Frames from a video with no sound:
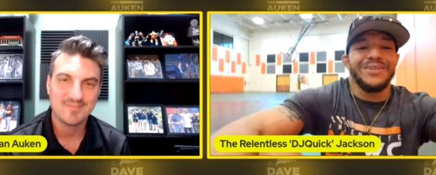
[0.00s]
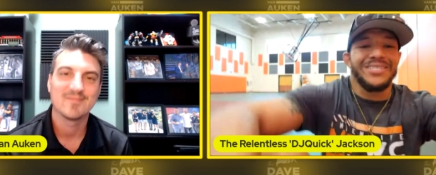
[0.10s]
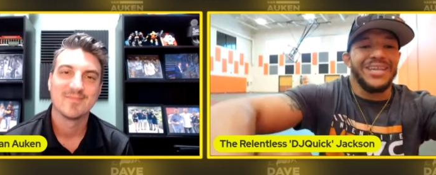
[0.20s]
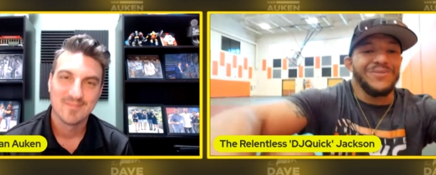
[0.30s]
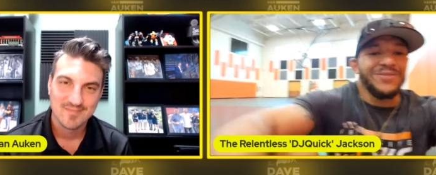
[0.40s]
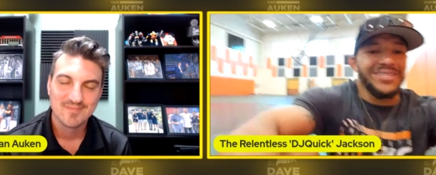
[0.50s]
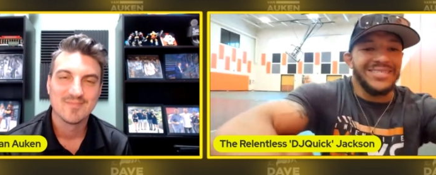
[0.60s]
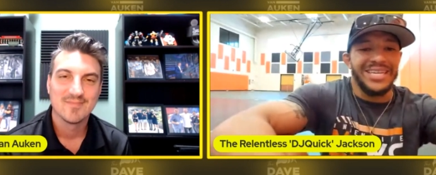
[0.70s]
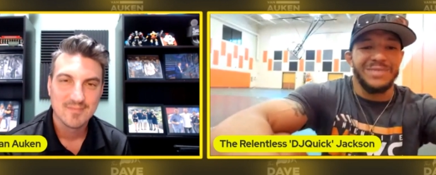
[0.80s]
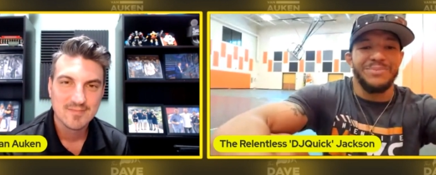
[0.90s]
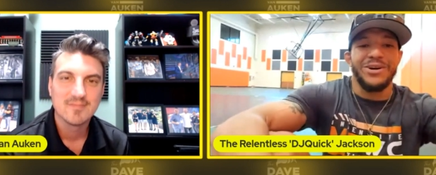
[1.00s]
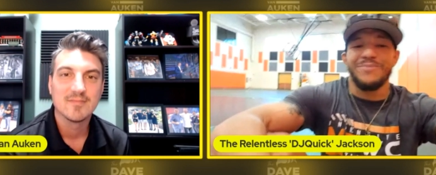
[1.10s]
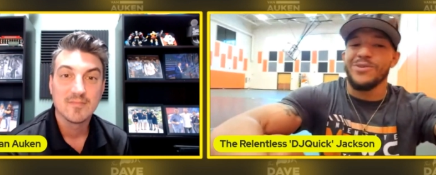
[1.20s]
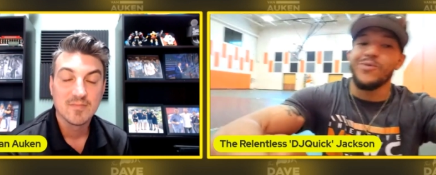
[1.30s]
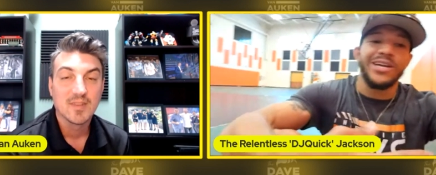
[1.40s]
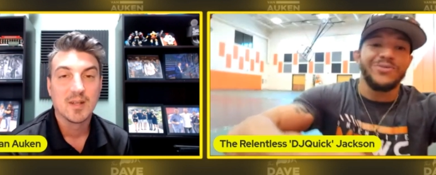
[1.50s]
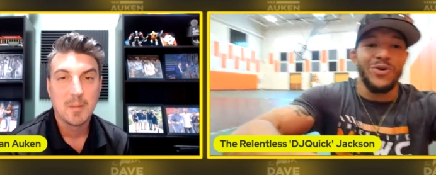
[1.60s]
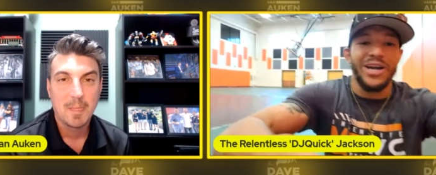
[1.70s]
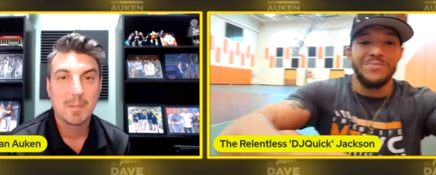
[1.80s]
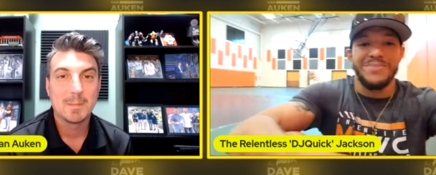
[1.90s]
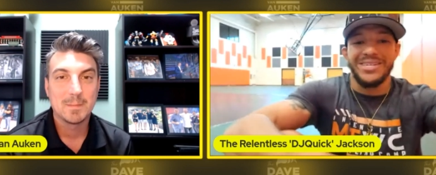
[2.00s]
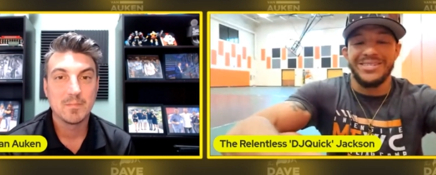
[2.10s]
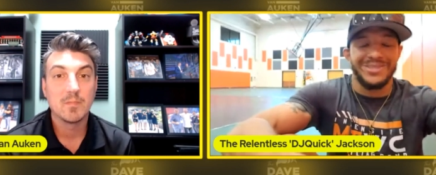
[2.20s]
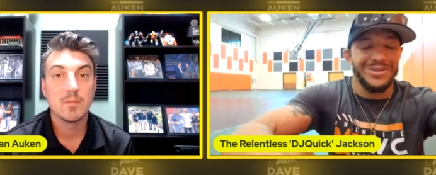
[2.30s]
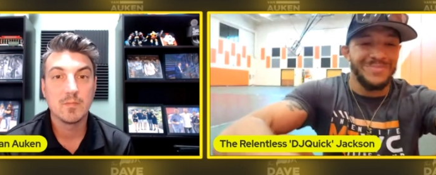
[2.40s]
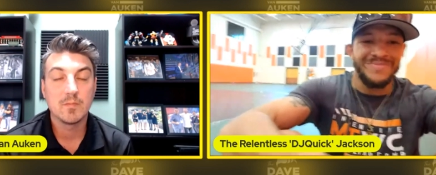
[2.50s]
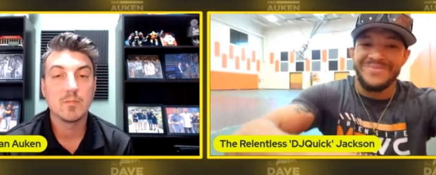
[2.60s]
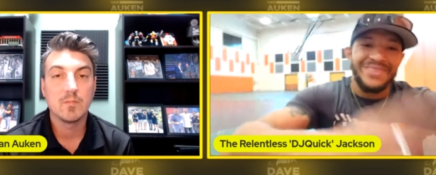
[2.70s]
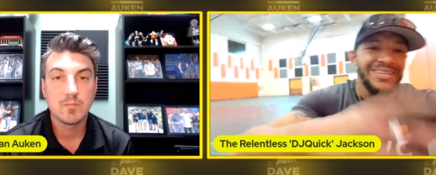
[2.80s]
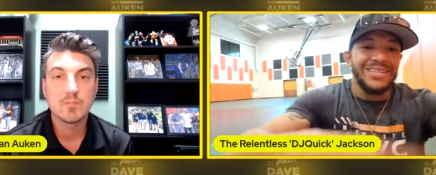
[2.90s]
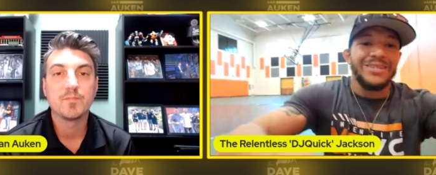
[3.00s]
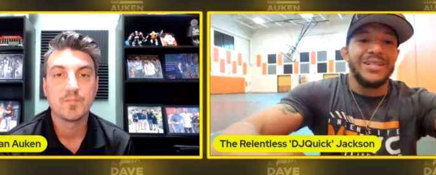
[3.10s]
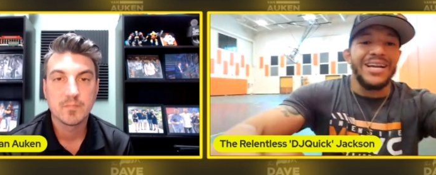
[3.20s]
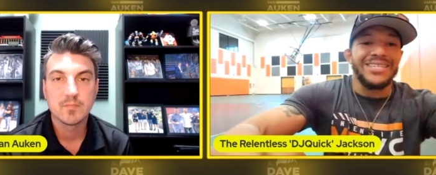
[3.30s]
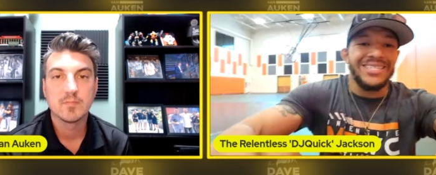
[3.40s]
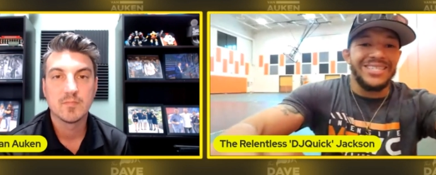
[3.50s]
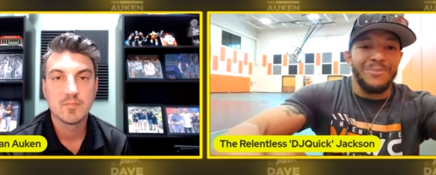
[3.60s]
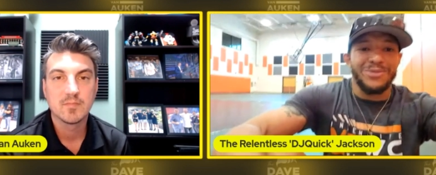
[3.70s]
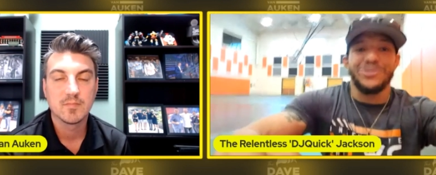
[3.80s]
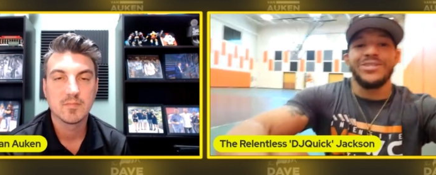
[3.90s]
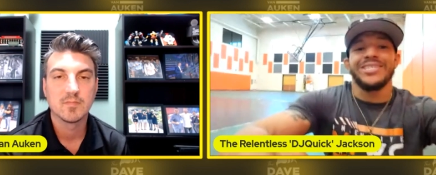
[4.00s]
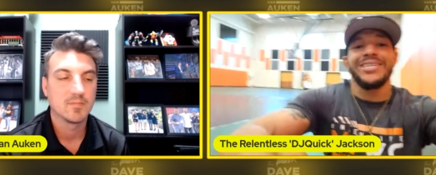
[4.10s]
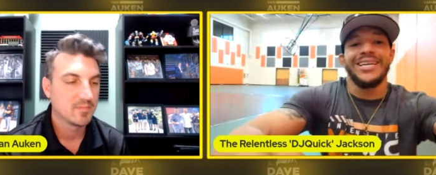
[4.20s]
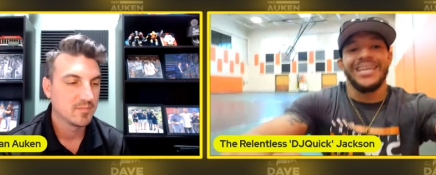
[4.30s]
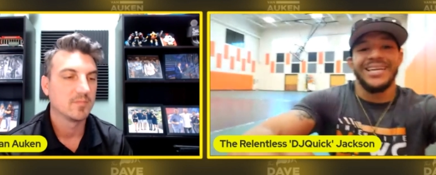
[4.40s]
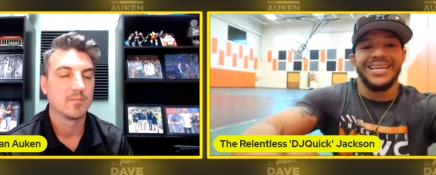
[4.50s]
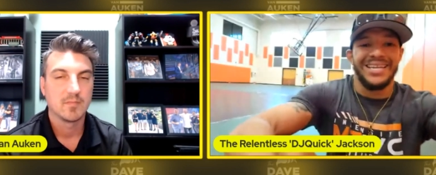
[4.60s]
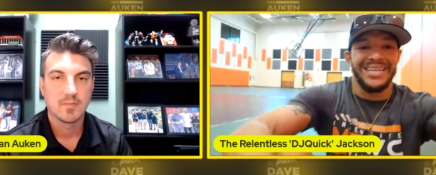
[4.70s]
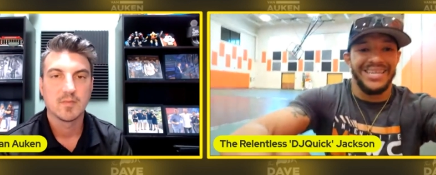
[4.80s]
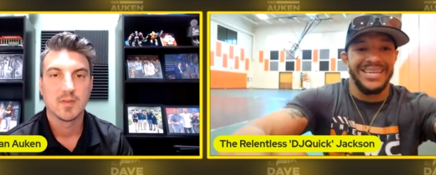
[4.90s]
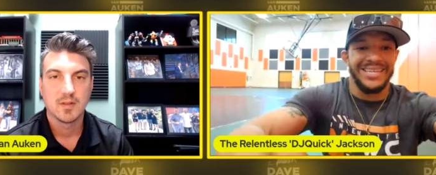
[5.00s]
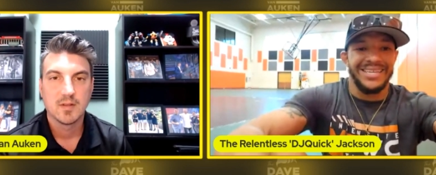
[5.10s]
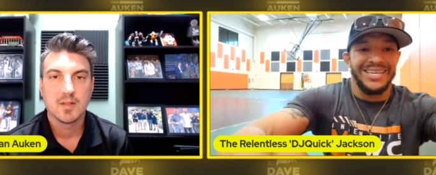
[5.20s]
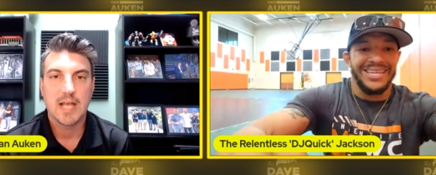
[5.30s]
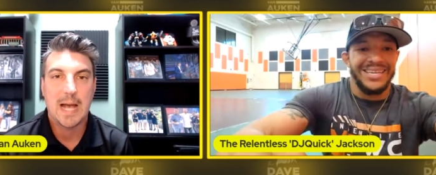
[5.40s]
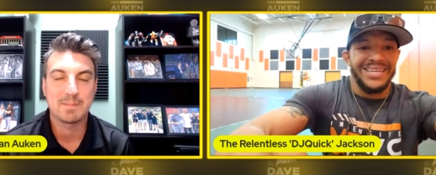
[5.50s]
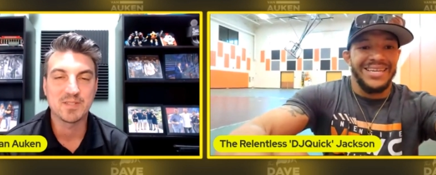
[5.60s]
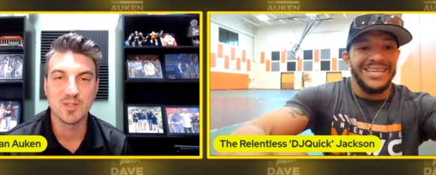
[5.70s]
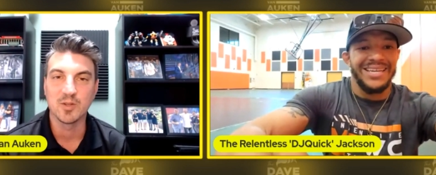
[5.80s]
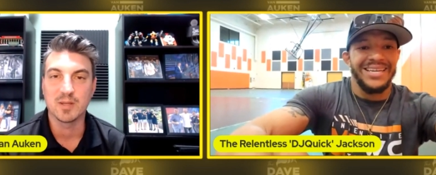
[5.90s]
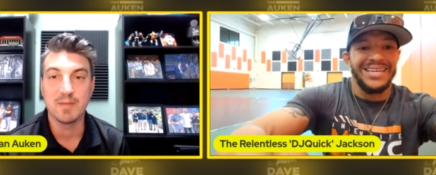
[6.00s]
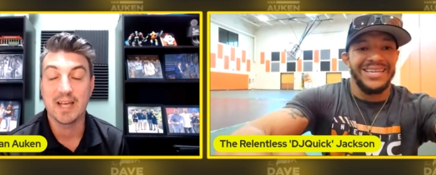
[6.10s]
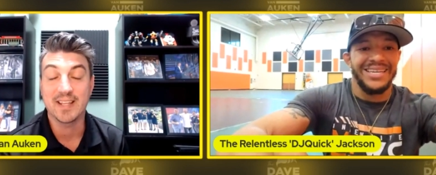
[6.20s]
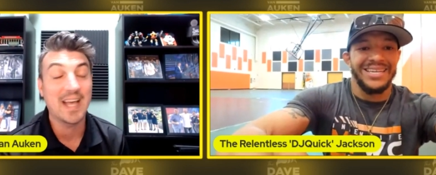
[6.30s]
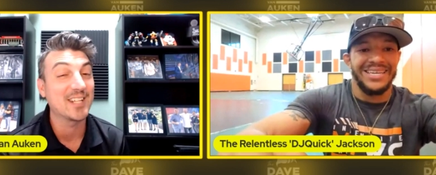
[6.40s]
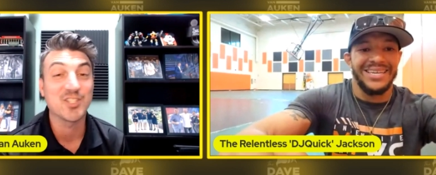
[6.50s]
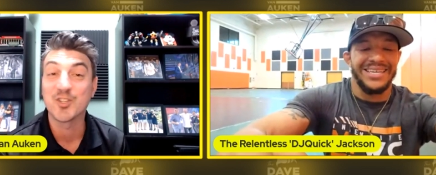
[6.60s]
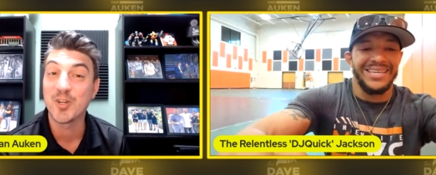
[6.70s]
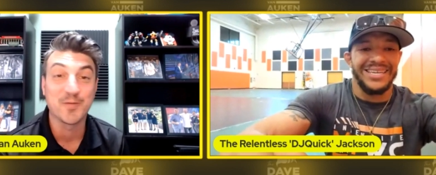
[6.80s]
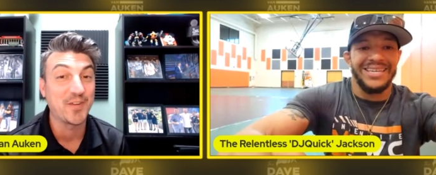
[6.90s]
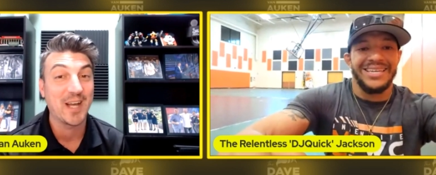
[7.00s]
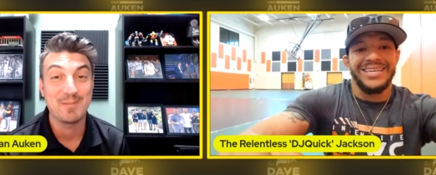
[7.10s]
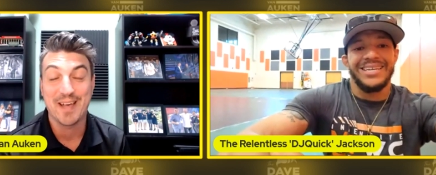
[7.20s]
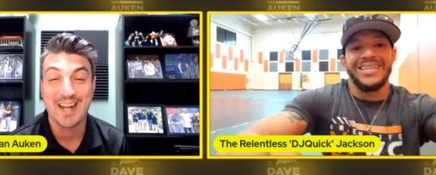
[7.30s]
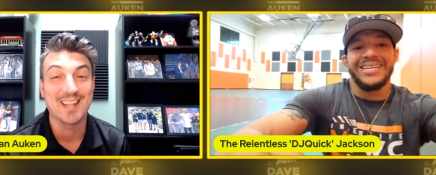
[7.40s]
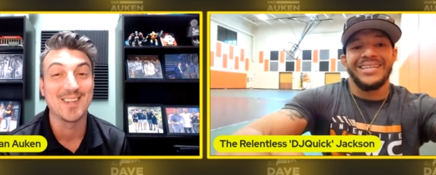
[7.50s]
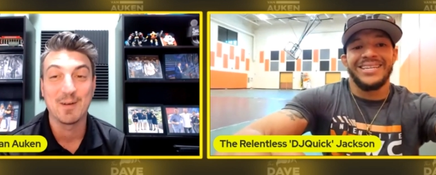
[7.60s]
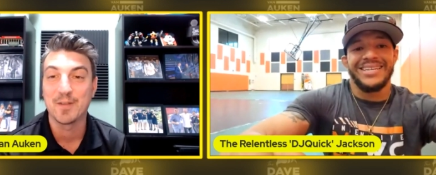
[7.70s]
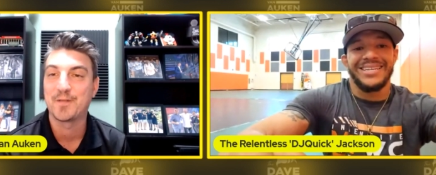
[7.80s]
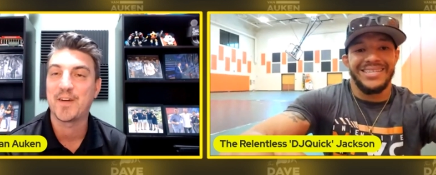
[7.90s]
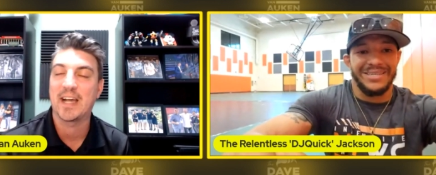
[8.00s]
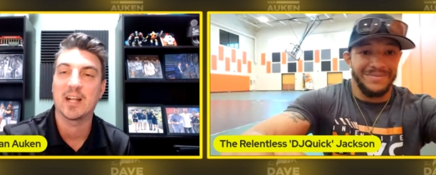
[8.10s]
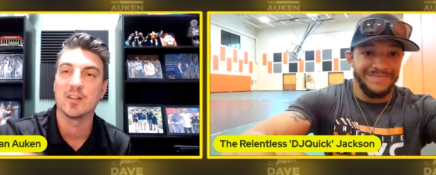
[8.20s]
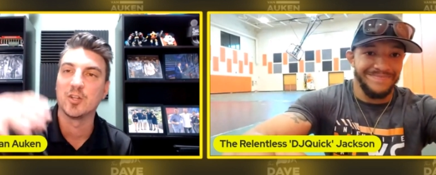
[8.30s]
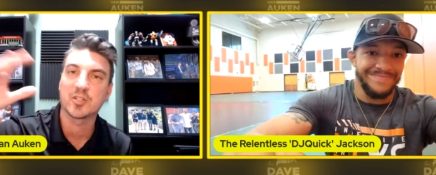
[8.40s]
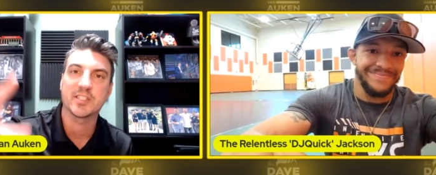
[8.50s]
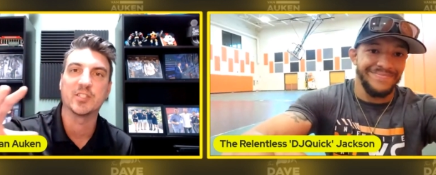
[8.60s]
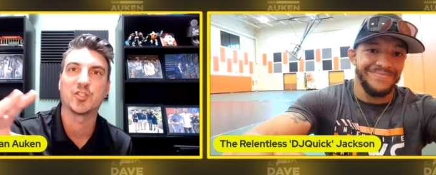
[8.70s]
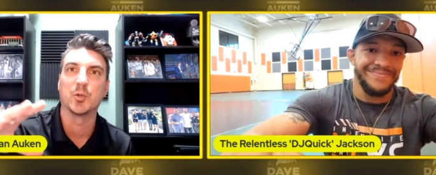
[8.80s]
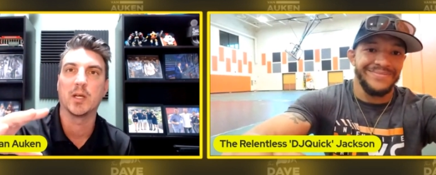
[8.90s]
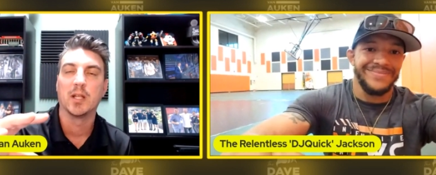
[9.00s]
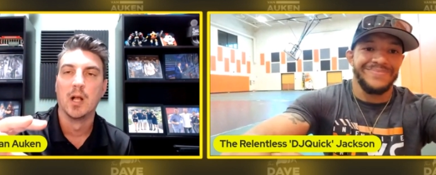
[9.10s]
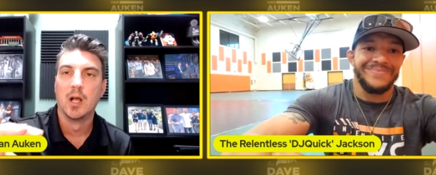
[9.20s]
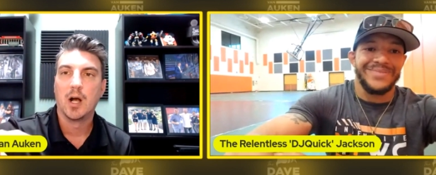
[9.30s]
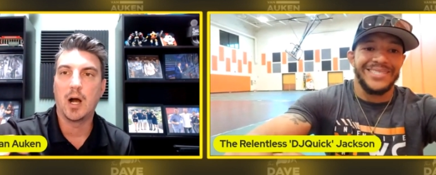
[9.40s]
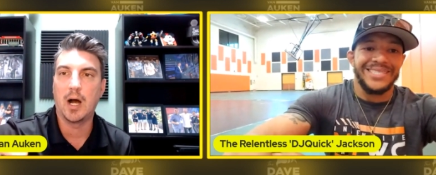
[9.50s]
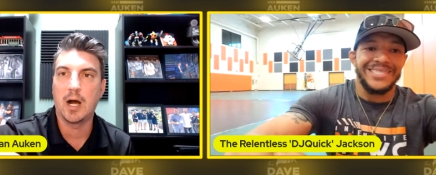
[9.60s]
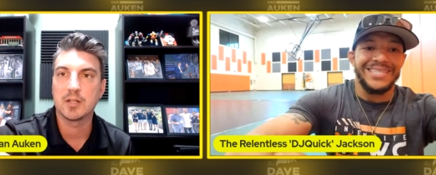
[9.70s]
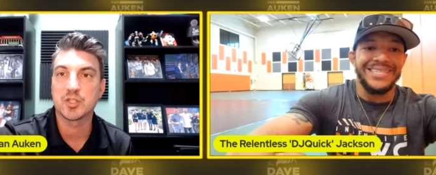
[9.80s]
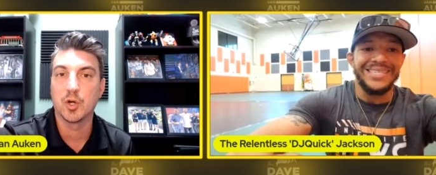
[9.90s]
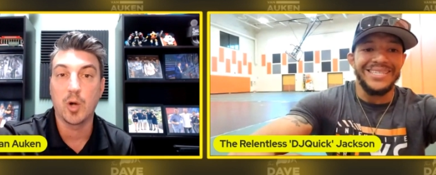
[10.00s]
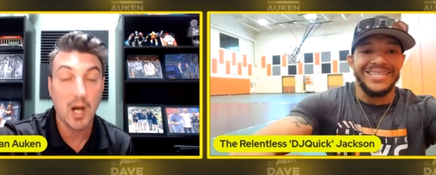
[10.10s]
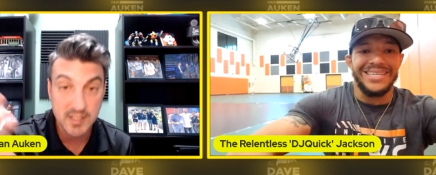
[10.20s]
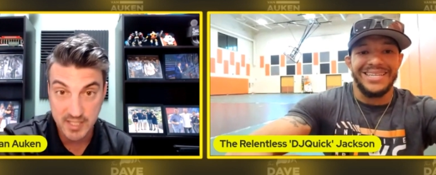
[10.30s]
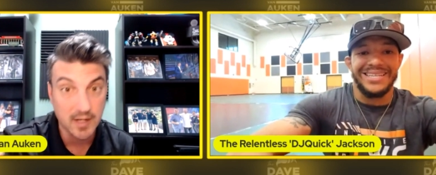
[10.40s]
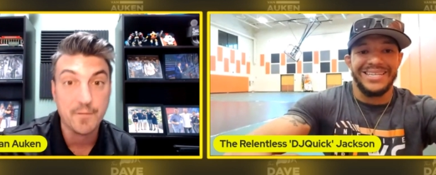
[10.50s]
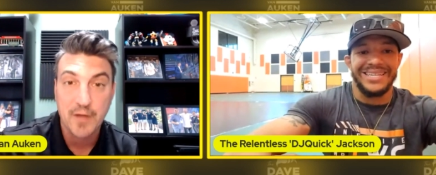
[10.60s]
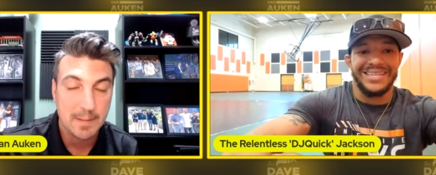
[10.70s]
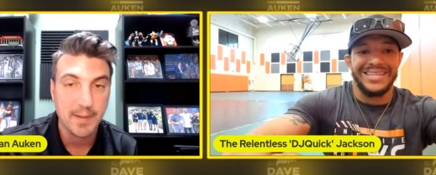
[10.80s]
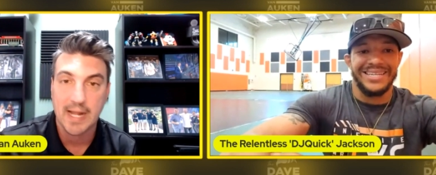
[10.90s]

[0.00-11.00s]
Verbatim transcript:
Speaker 1: Excited for this next bout. I've been waiting quite a minute, so glad to get the opportunity.
Speaker 2: Absolutely, man. Yeah, it's a good fight, man. I love the fight. I looked into it. Uh, so us here at Fight